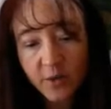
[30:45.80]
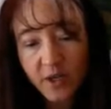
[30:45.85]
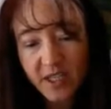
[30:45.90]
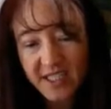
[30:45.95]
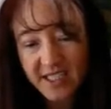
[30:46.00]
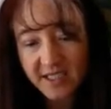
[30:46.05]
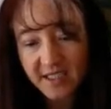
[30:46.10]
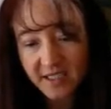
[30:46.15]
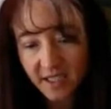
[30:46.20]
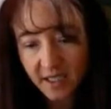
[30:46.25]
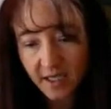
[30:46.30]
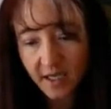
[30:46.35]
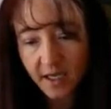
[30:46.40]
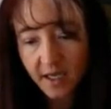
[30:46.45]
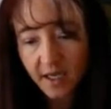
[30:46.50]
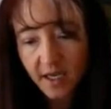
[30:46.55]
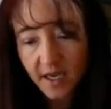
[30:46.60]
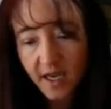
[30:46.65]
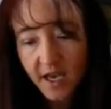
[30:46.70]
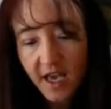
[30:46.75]
is sticky.
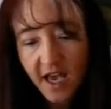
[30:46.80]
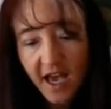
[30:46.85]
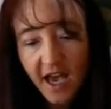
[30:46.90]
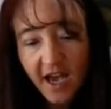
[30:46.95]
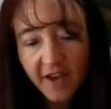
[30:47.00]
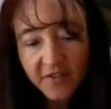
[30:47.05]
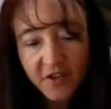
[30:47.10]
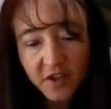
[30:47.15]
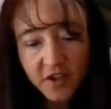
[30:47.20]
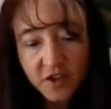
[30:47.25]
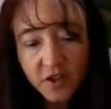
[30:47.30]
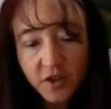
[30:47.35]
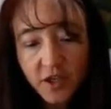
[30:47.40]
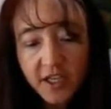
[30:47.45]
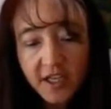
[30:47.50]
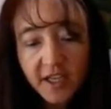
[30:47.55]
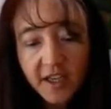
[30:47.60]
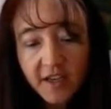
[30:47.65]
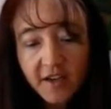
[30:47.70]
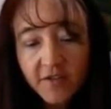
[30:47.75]
After
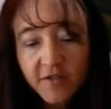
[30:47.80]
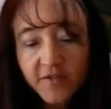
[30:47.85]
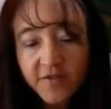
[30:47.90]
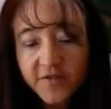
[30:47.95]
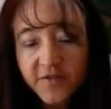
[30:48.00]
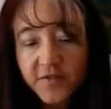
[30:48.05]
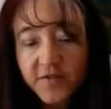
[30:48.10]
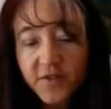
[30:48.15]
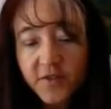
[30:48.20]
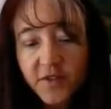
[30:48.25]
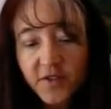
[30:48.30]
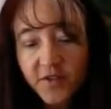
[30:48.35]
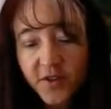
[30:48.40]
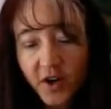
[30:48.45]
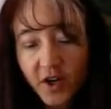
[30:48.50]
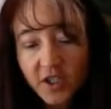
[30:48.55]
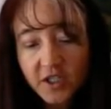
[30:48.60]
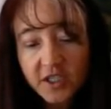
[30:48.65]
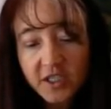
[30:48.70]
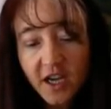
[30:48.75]
streaking
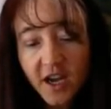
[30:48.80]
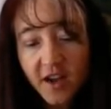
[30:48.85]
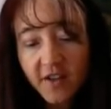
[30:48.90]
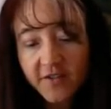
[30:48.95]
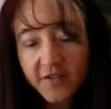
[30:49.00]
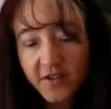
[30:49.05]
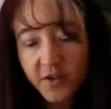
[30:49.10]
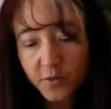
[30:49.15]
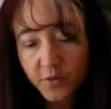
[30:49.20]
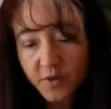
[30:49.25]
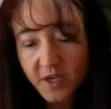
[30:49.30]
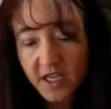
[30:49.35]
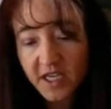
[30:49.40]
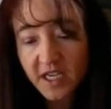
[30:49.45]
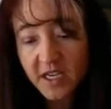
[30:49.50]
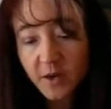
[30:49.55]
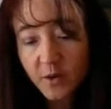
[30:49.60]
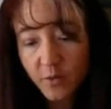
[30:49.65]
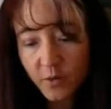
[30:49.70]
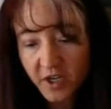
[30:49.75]
first of
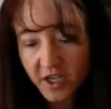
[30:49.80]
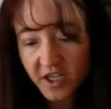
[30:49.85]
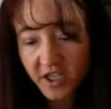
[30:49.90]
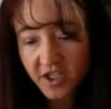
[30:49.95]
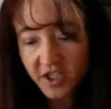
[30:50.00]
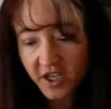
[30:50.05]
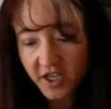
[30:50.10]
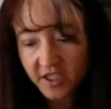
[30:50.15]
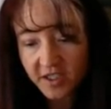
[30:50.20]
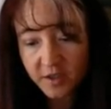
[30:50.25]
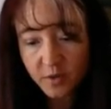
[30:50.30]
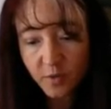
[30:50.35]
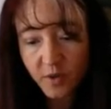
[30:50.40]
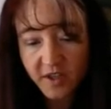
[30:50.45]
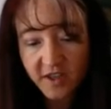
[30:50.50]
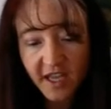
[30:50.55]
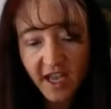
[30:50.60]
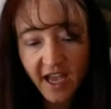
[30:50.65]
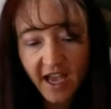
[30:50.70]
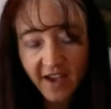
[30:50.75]
three regions
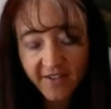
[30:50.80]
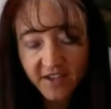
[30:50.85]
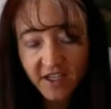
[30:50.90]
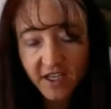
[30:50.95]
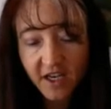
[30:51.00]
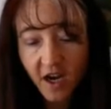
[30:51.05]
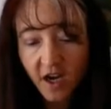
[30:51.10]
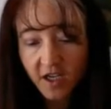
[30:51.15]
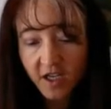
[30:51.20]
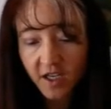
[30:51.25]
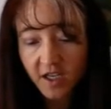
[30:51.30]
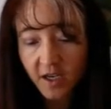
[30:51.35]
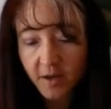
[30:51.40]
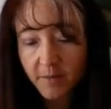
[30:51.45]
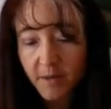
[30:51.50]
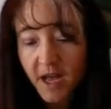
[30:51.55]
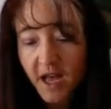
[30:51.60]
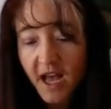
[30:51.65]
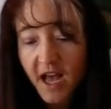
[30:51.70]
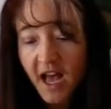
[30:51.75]
with the heavy inoculum,
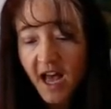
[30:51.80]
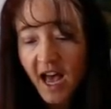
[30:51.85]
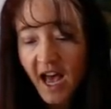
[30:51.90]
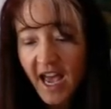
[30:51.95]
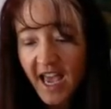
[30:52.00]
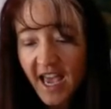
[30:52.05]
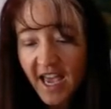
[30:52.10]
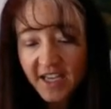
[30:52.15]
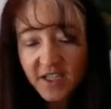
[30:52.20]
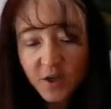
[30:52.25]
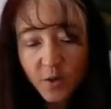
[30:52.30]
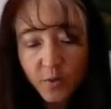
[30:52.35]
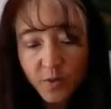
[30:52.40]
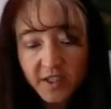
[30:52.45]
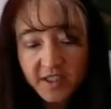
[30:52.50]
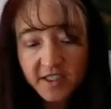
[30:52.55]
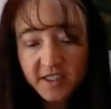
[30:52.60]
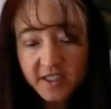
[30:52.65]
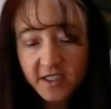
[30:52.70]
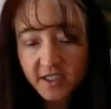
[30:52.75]
I had to
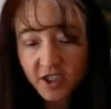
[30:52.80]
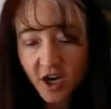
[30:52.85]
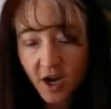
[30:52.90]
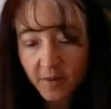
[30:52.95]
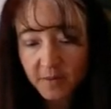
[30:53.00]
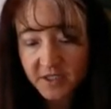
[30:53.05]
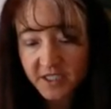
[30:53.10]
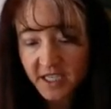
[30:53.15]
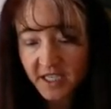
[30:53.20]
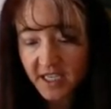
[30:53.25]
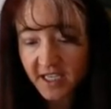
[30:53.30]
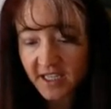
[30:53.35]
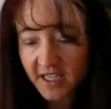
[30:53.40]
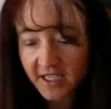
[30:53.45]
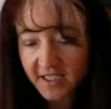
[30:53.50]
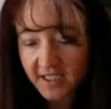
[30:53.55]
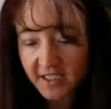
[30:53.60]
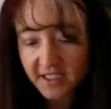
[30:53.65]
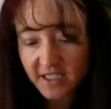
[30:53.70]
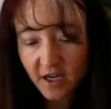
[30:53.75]
rinse the chopstick and
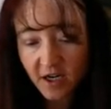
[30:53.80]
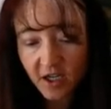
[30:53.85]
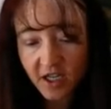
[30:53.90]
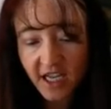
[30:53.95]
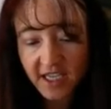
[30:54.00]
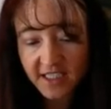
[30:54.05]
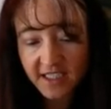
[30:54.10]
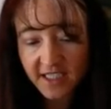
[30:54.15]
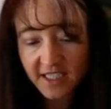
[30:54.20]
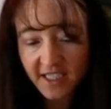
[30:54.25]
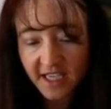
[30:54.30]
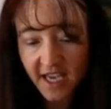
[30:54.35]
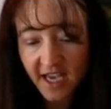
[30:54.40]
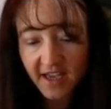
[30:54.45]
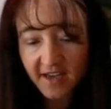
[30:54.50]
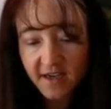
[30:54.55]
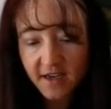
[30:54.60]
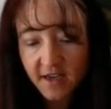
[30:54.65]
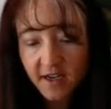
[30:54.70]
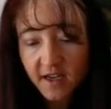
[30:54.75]
then sterilize it
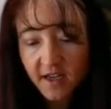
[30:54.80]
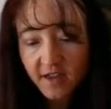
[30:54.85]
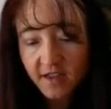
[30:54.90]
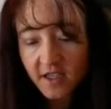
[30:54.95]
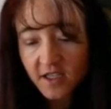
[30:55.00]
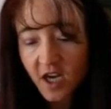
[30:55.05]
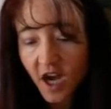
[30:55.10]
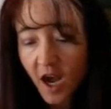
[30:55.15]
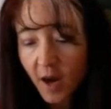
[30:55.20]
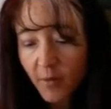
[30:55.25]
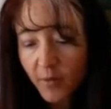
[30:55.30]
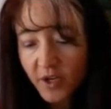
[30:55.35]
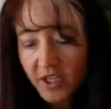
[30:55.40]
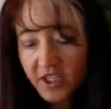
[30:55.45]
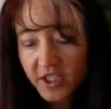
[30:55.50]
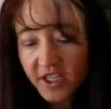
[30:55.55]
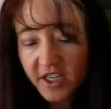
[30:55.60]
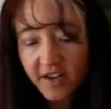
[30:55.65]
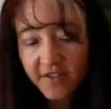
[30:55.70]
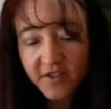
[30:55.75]
again. The top
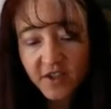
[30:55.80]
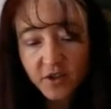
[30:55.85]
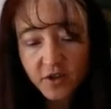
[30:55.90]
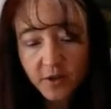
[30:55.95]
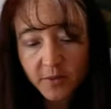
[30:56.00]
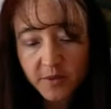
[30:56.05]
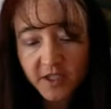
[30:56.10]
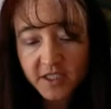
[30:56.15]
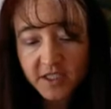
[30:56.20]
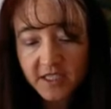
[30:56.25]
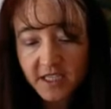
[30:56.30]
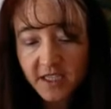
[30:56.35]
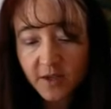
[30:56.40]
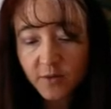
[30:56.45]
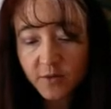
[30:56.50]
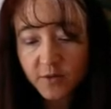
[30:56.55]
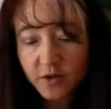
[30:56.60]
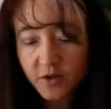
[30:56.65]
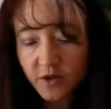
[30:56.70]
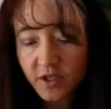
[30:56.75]
region of the triplet
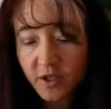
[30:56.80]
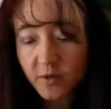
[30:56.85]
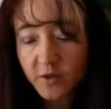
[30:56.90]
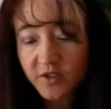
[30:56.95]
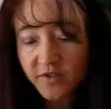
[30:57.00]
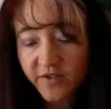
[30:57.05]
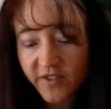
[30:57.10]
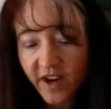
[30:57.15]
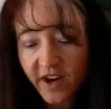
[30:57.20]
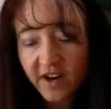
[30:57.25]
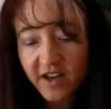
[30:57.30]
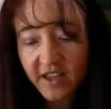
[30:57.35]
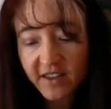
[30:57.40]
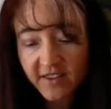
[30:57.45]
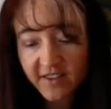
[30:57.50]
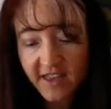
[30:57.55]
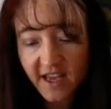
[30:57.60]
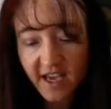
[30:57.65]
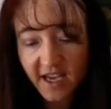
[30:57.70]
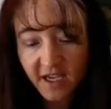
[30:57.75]
streak was very
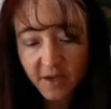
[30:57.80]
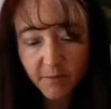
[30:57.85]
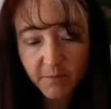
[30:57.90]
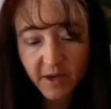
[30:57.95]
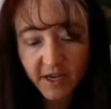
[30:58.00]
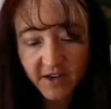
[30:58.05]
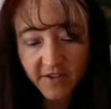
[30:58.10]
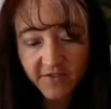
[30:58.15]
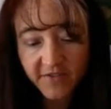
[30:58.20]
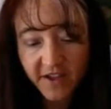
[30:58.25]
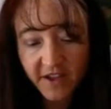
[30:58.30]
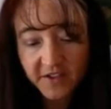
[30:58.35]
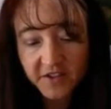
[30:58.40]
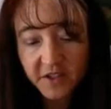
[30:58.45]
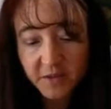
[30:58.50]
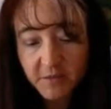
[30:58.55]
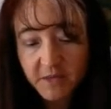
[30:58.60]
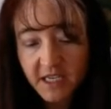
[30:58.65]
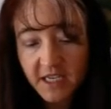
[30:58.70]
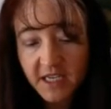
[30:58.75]
thick, but it felt to
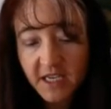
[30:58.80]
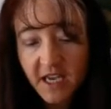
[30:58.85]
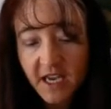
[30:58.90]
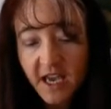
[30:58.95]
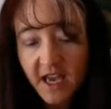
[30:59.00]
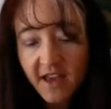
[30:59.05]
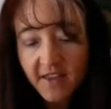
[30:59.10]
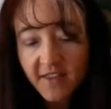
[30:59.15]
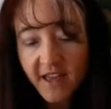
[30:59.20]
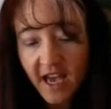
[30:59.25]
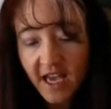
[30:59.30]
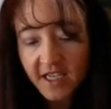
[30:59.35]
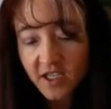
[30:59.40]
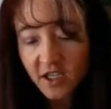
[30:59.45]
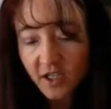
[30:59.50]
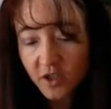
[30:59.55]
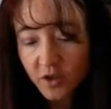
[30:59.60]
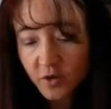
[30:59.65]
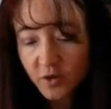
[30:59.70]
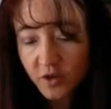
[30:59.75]
me that
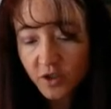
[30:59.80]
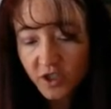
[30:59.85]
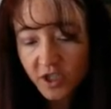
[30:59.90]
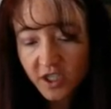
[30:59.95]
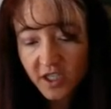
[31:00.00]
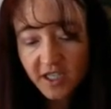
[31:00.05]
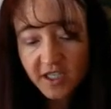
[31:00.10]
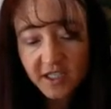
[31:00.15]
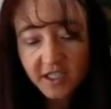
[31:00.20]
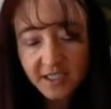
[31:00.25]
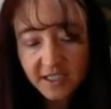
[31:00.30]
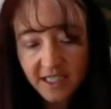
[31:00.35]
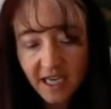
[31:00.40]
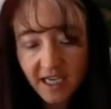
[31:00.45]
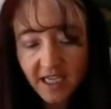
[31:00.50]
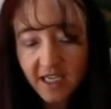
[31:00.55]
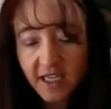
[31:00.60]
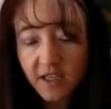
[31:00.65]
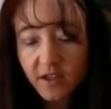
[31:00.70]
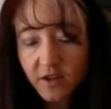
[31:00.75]
dilution in the
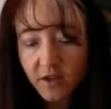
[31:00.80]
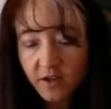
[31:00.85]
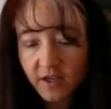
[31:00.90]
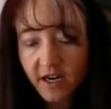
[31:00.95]
second and third